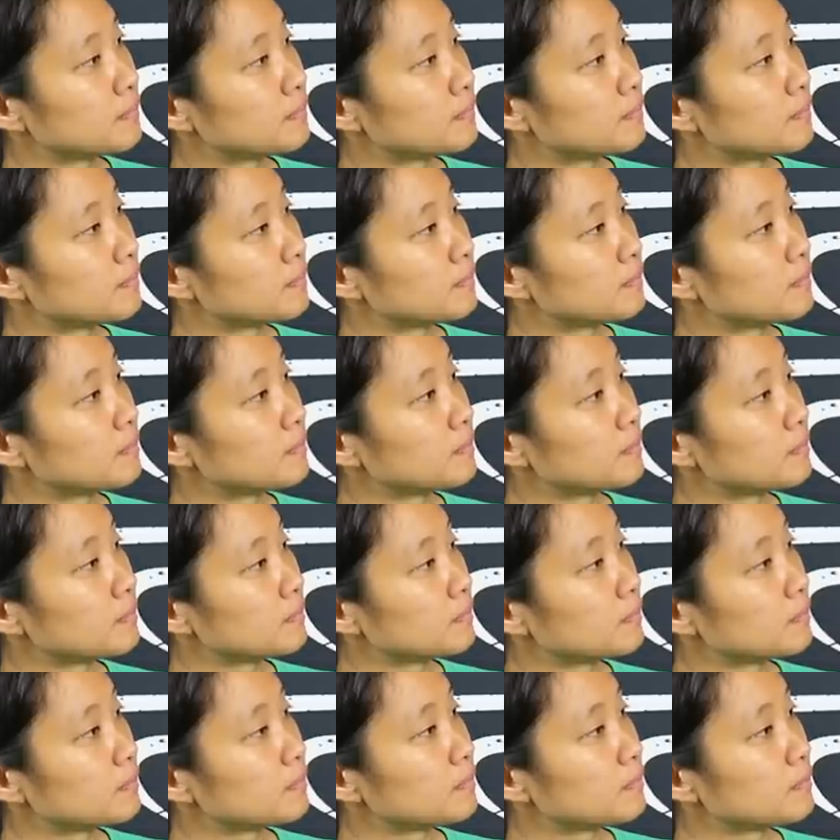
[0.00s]

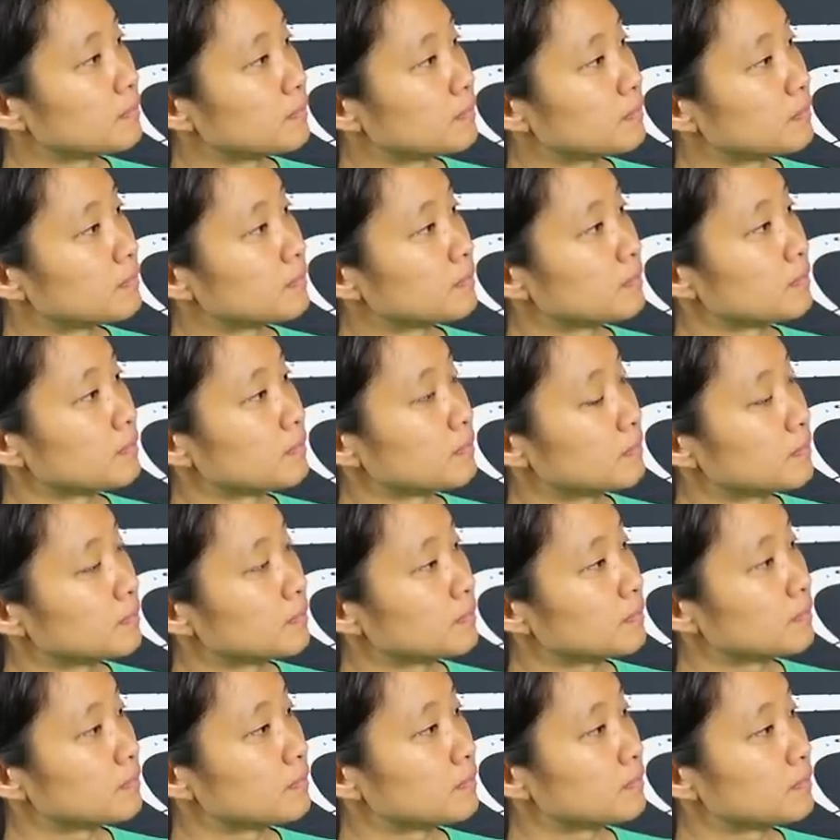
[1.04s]

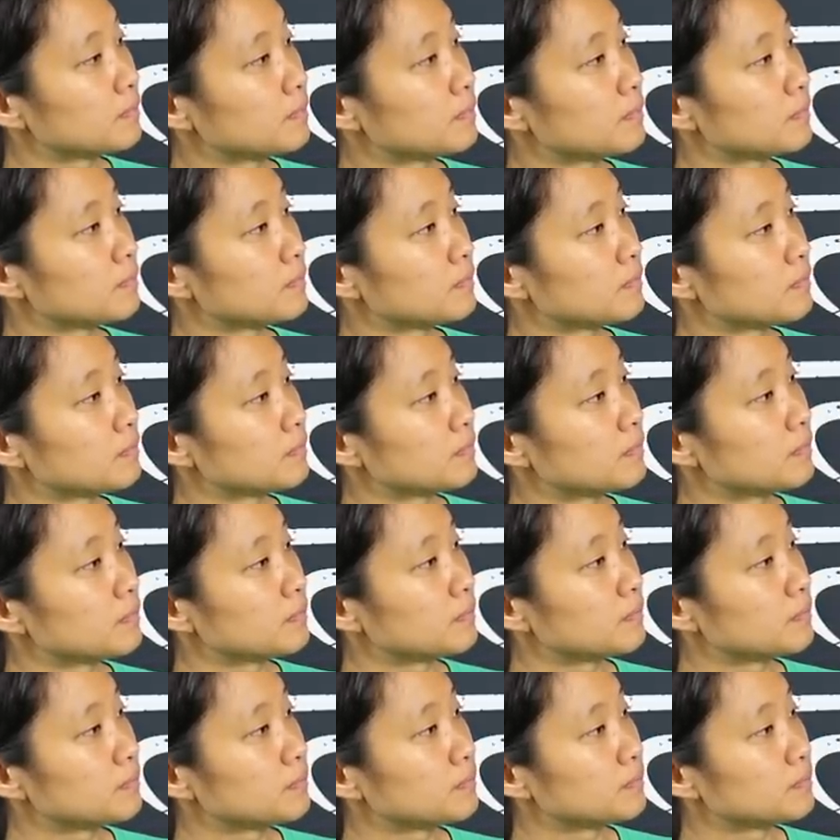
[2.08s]

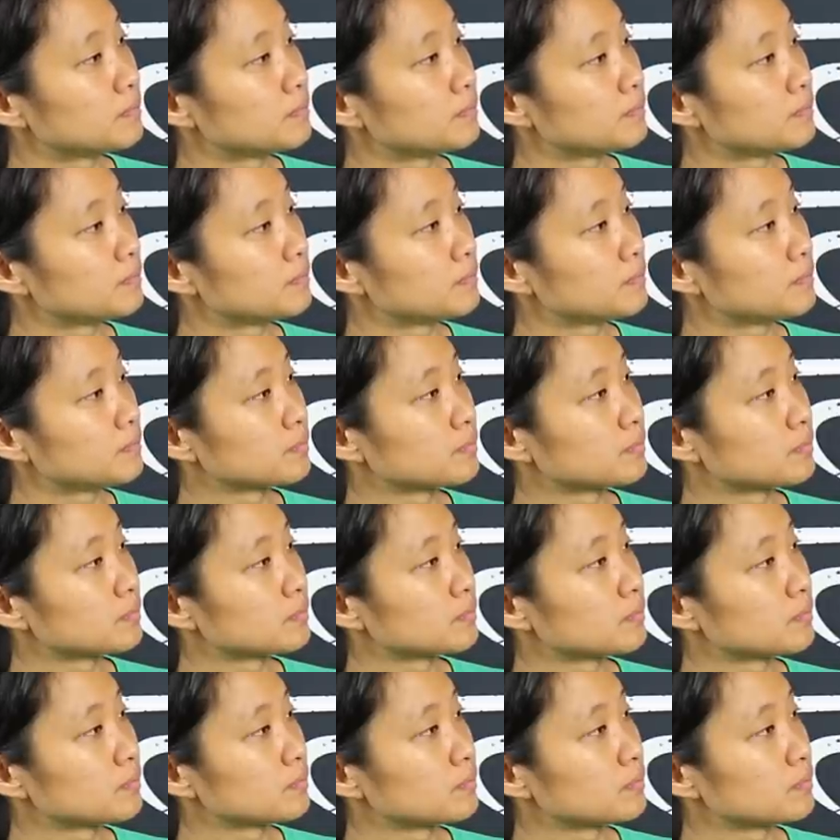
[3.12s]

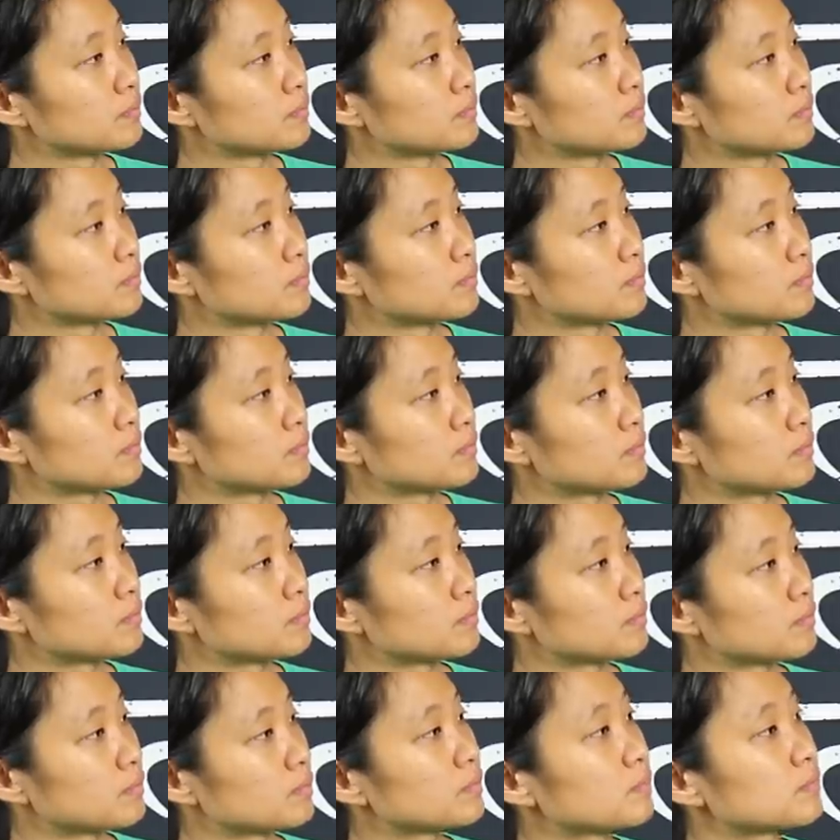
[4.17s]

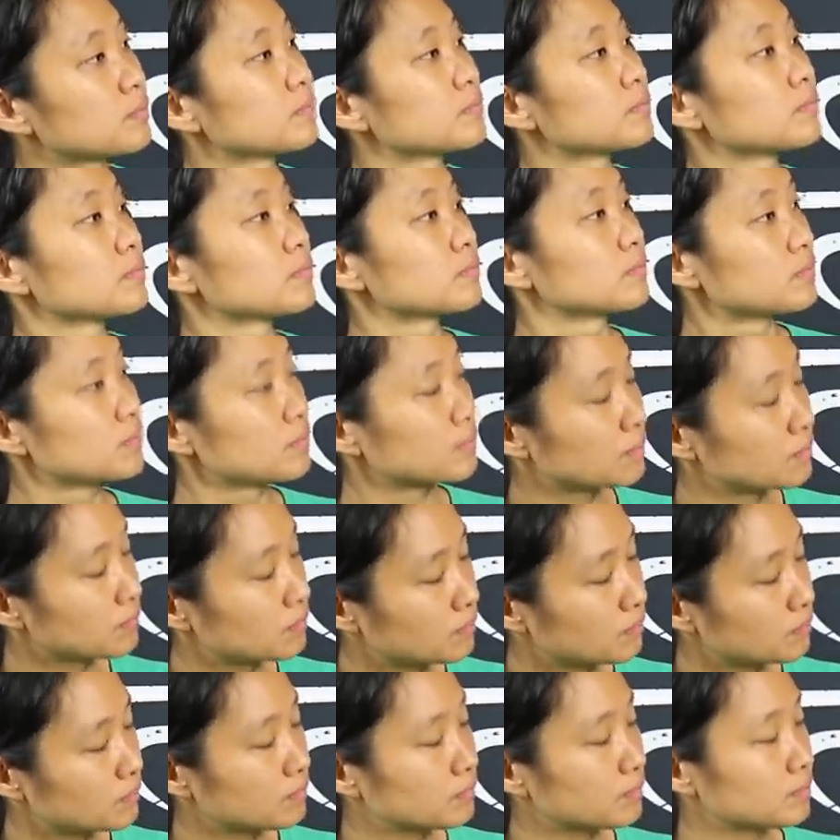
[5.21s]

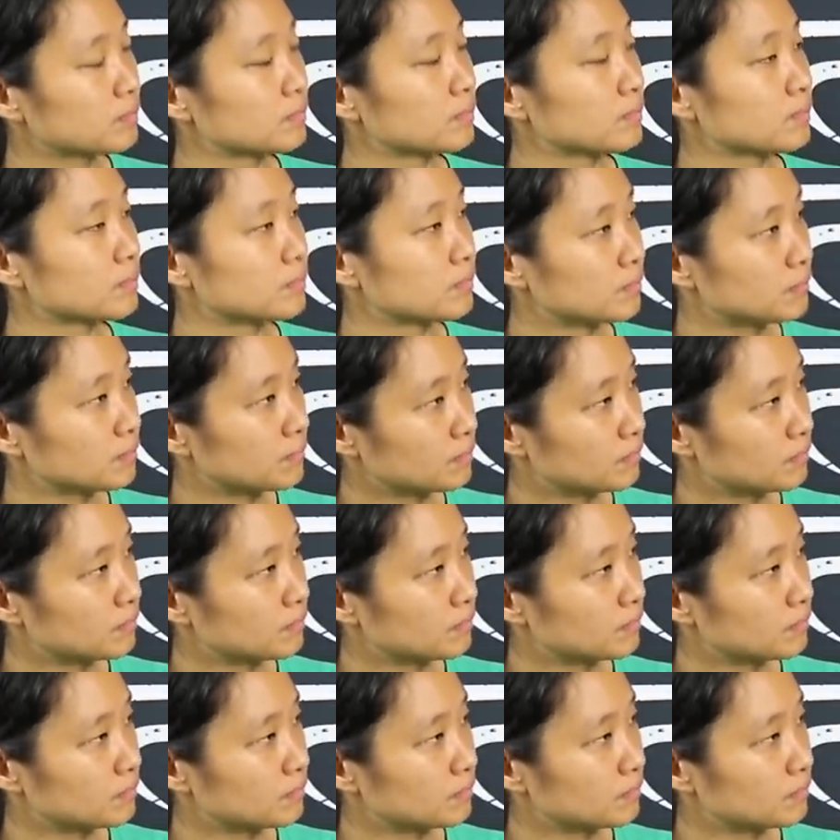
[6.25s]
(not speaking)